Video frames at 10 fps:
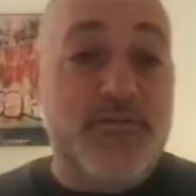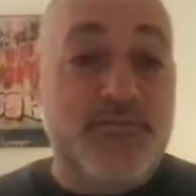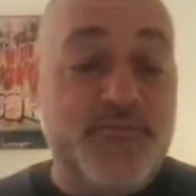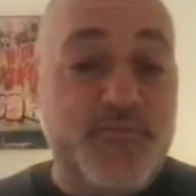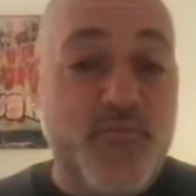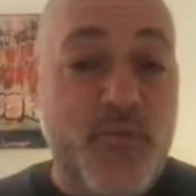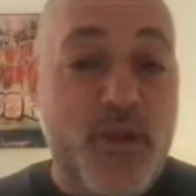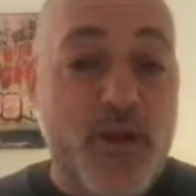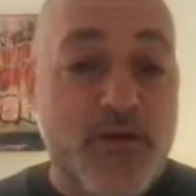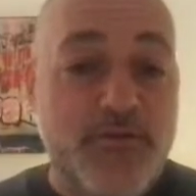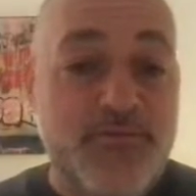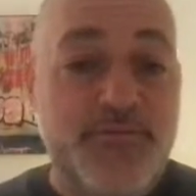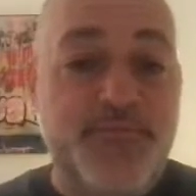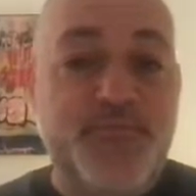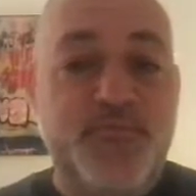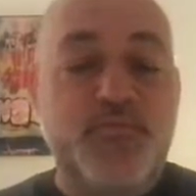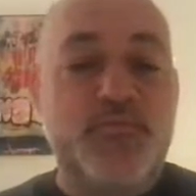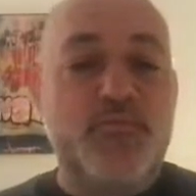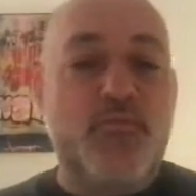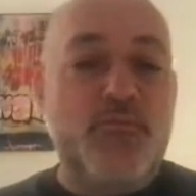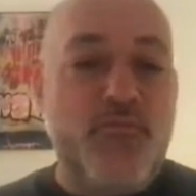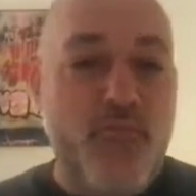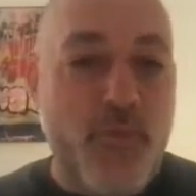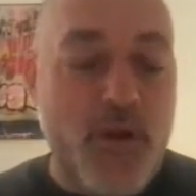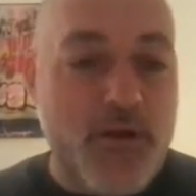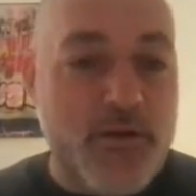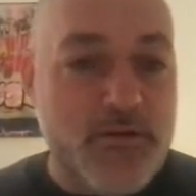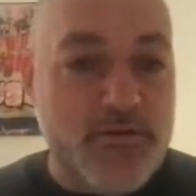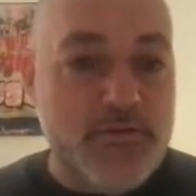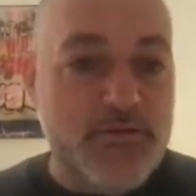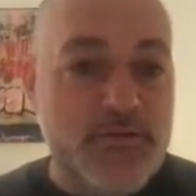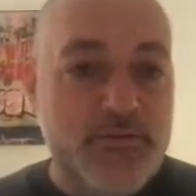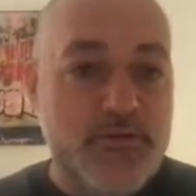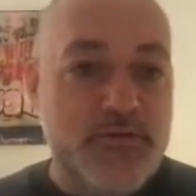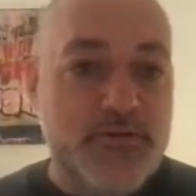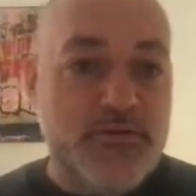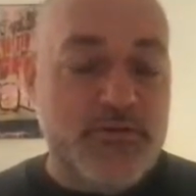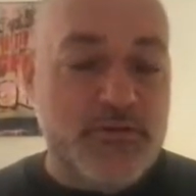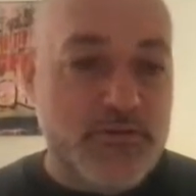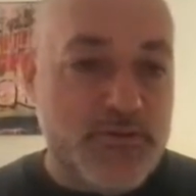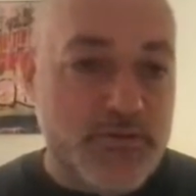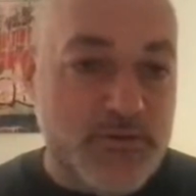This person isn't speaking.